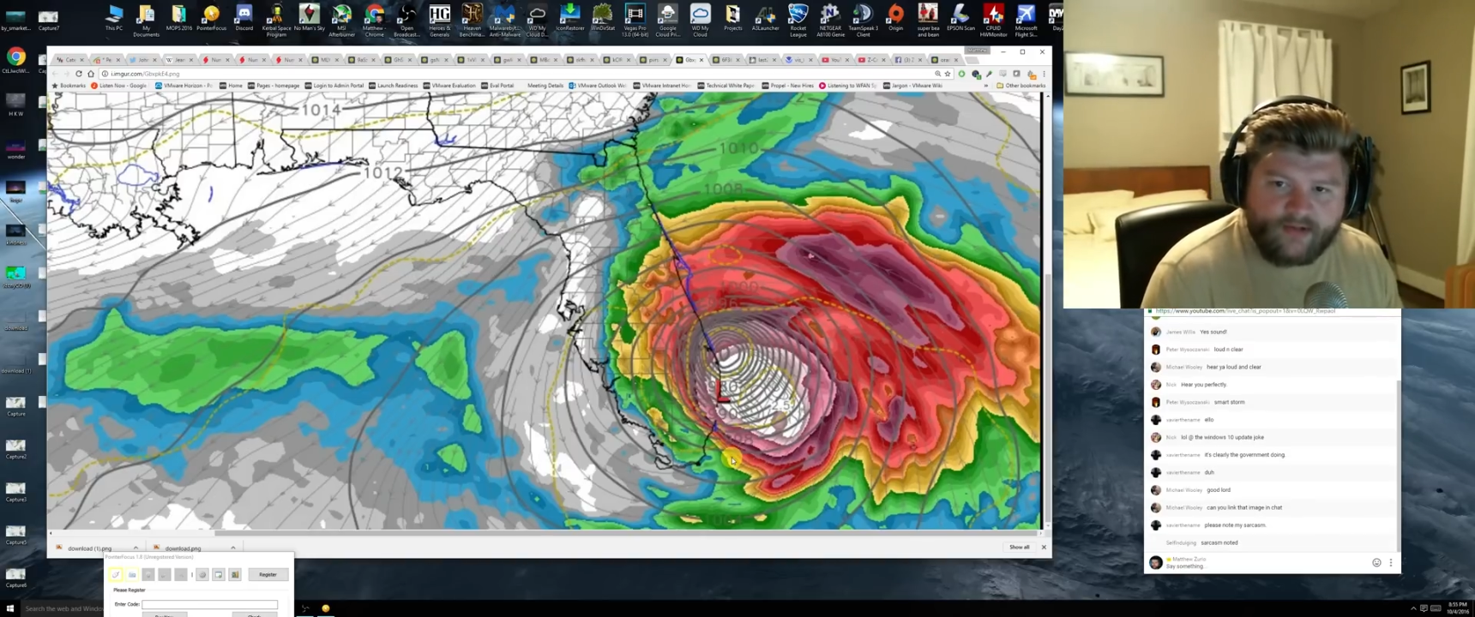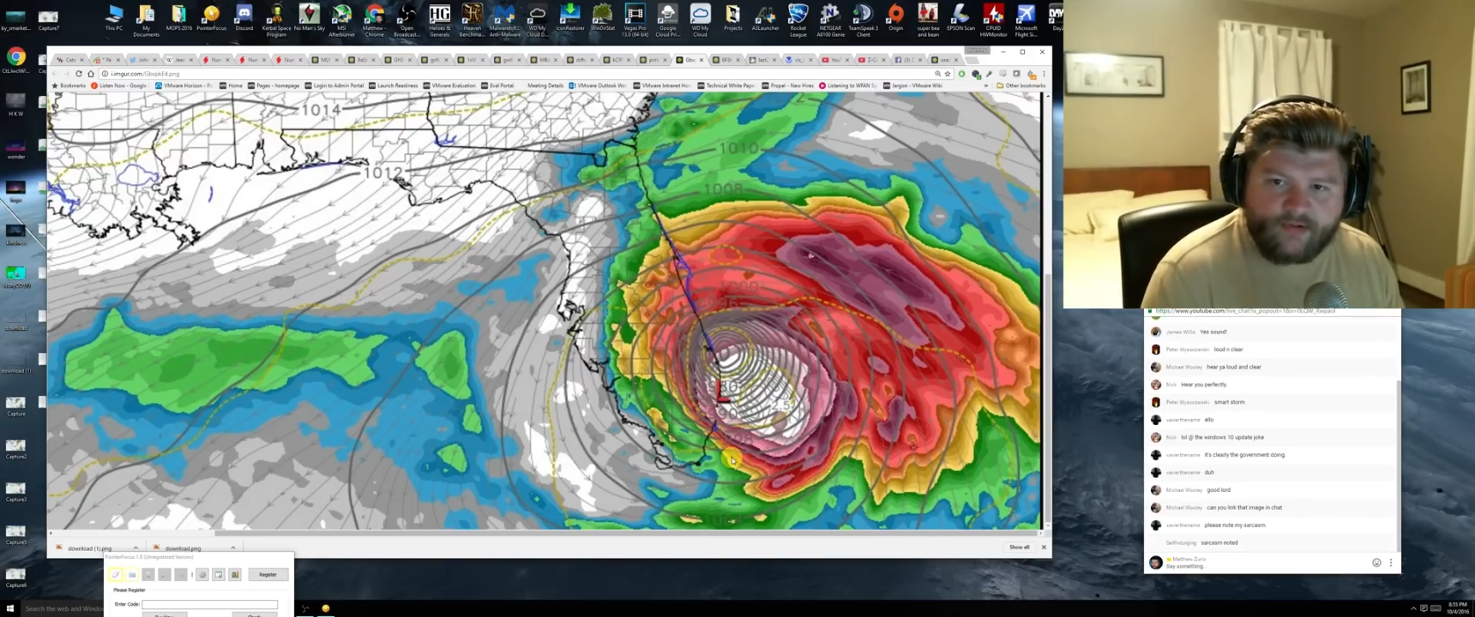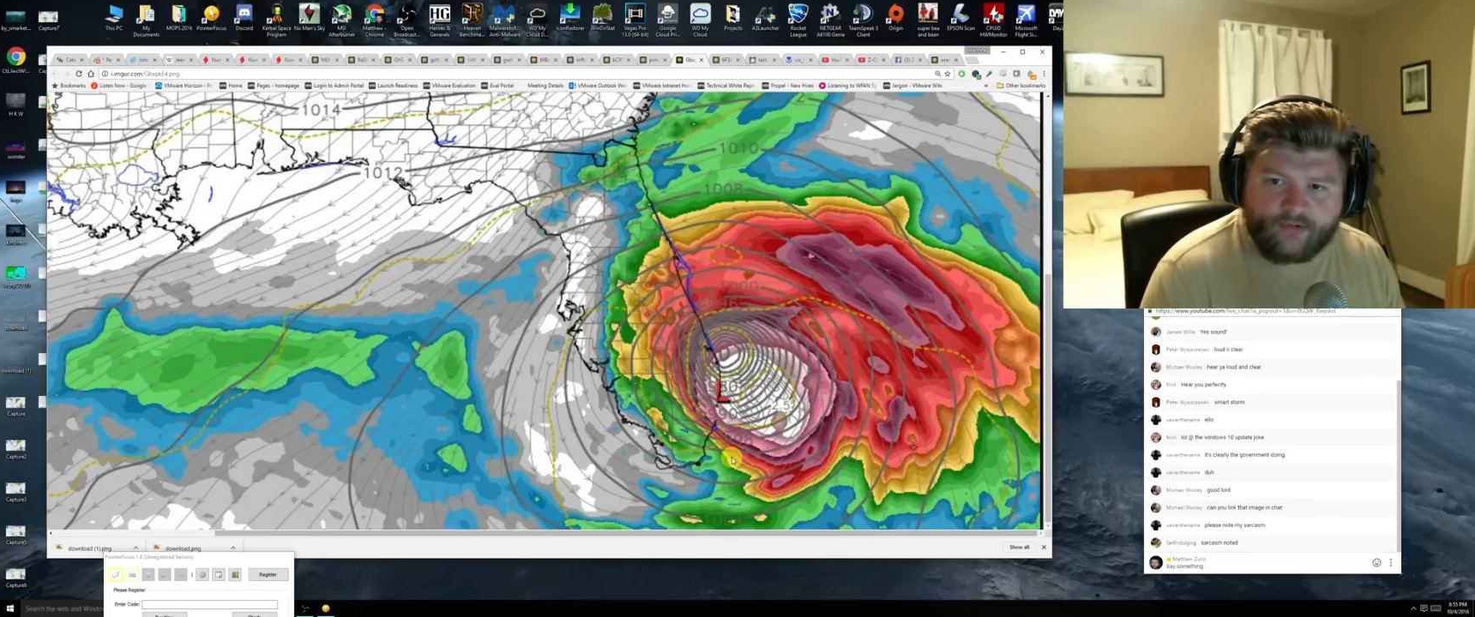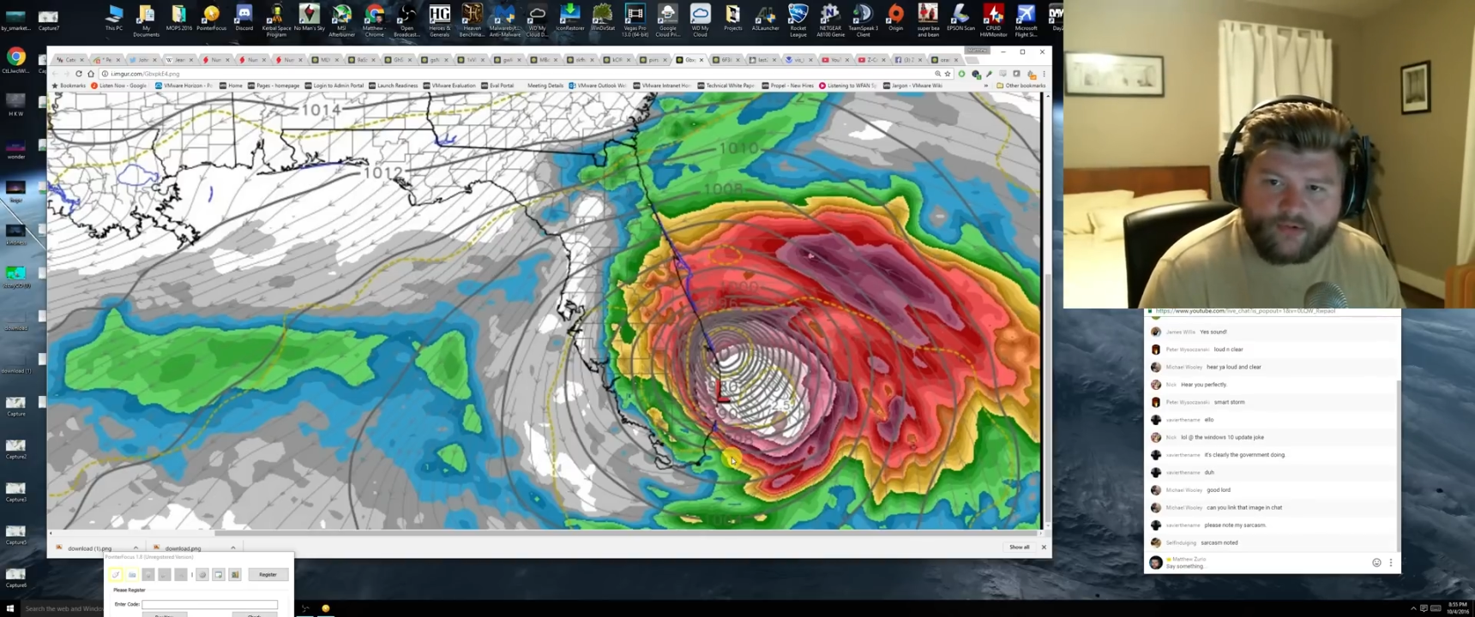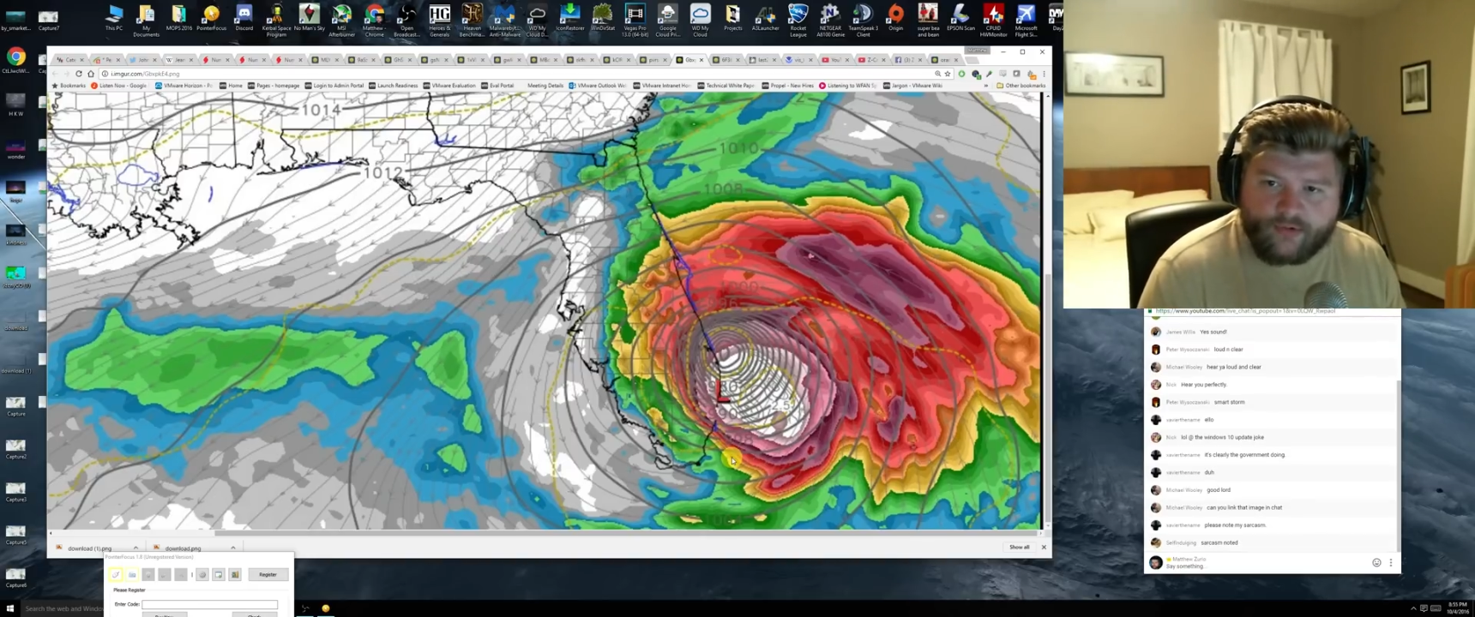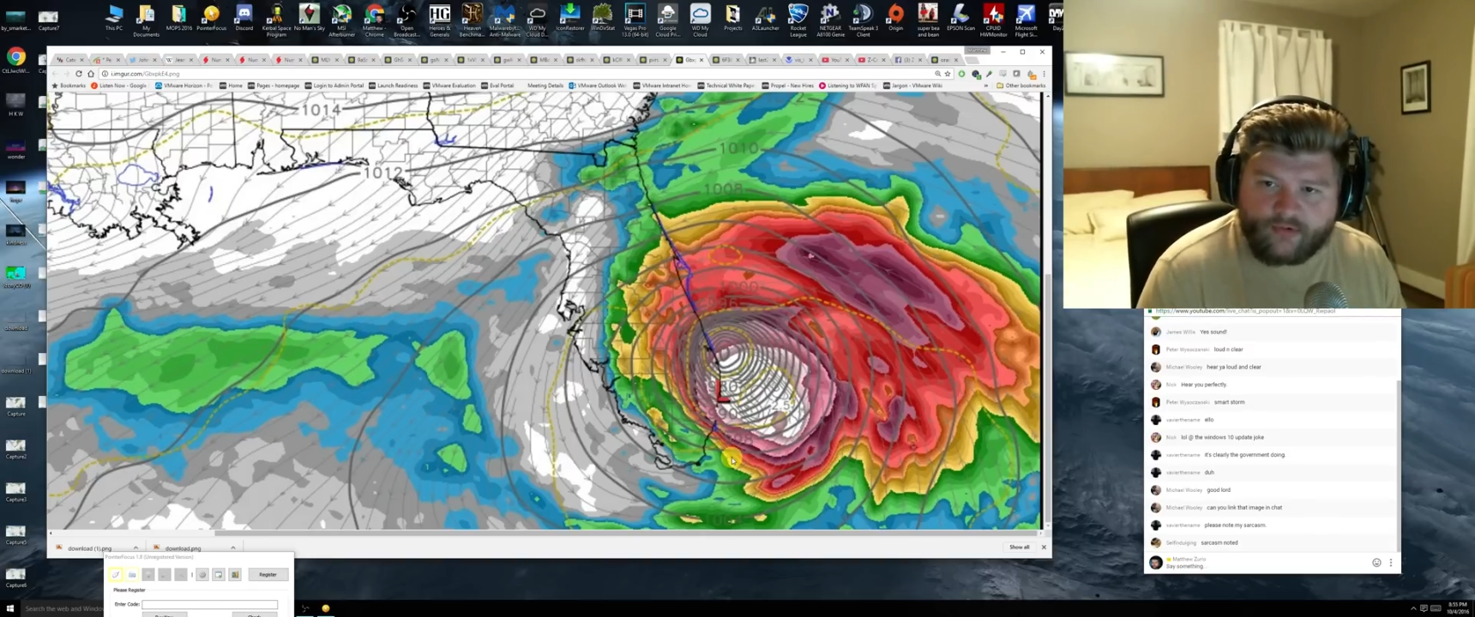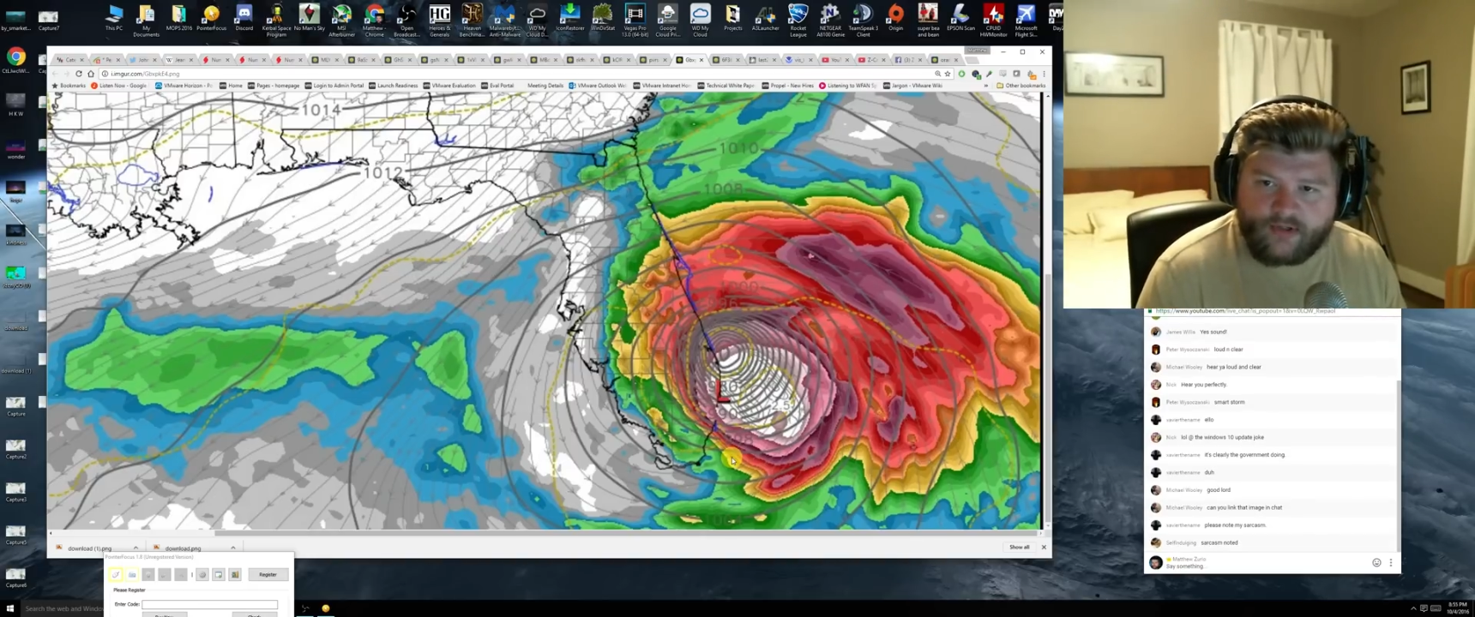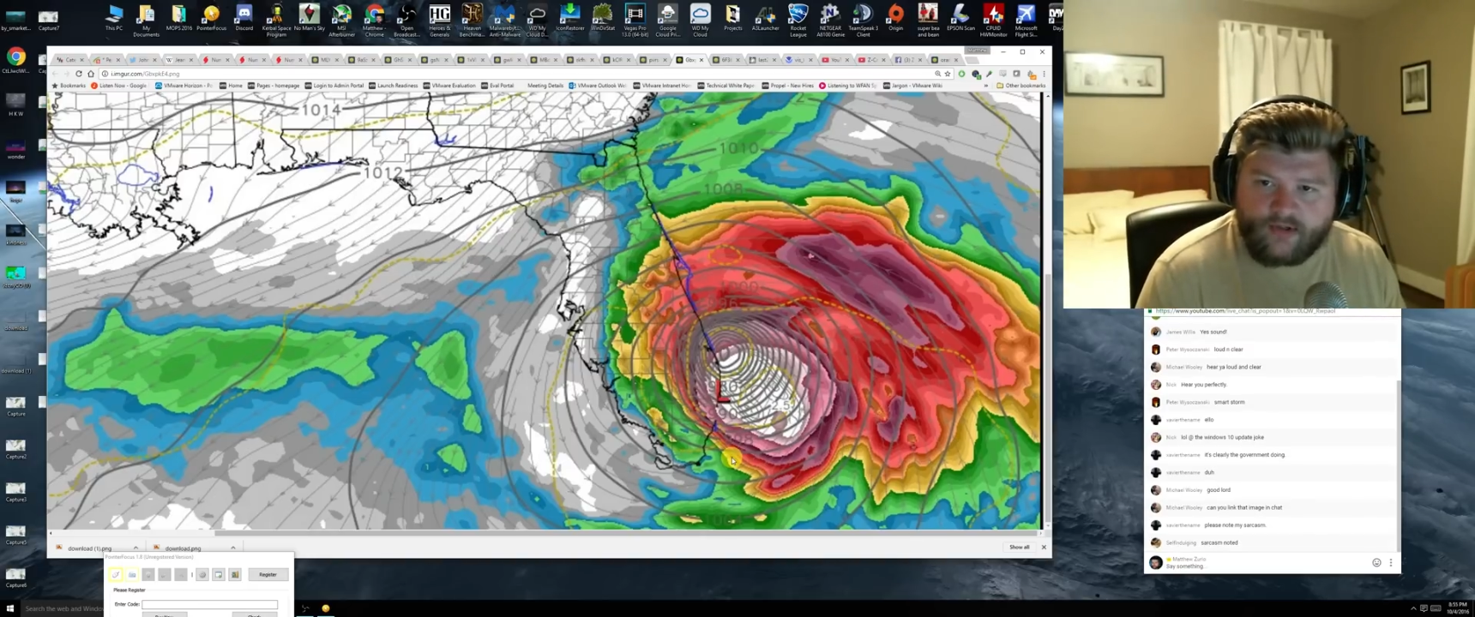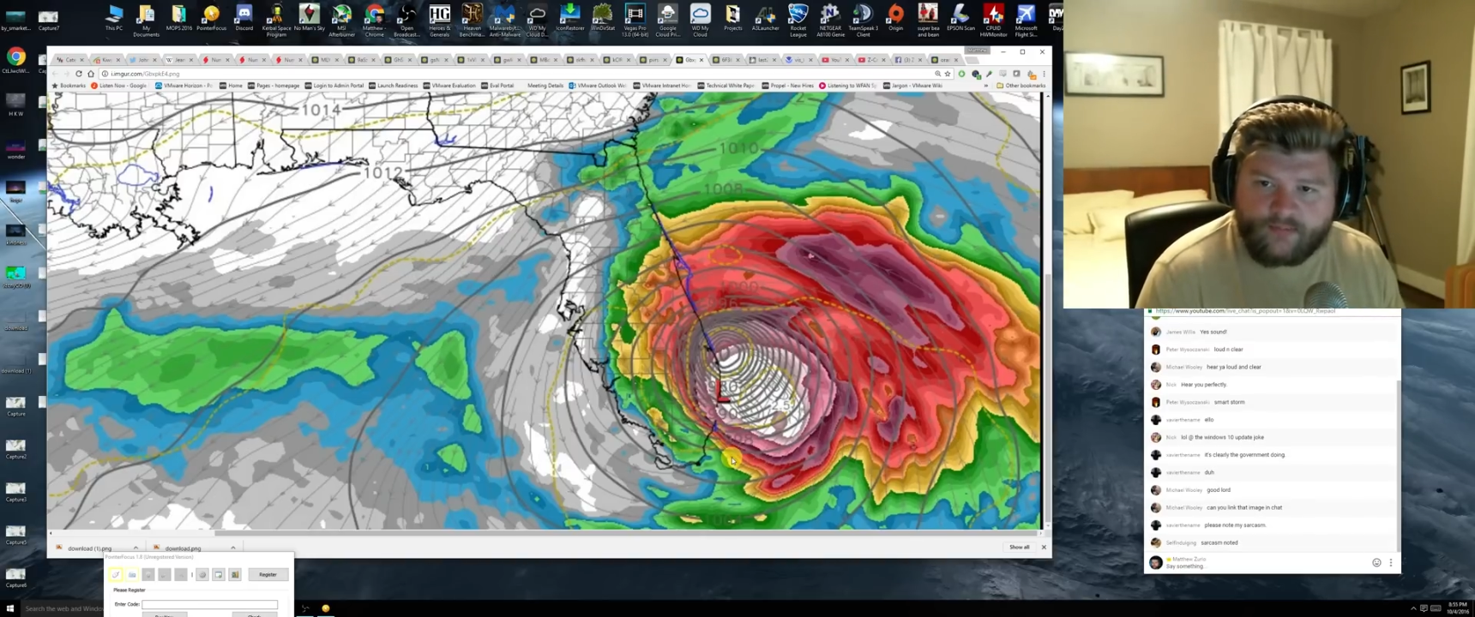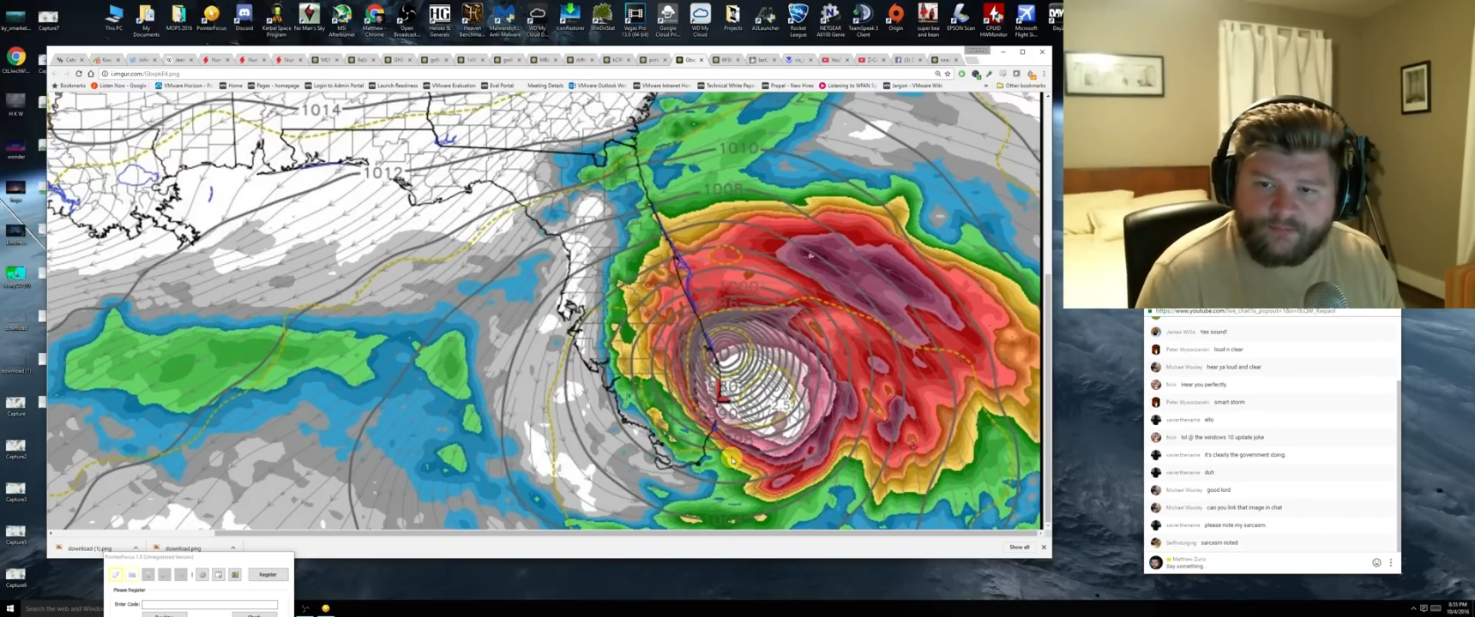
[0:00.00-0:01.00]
little early,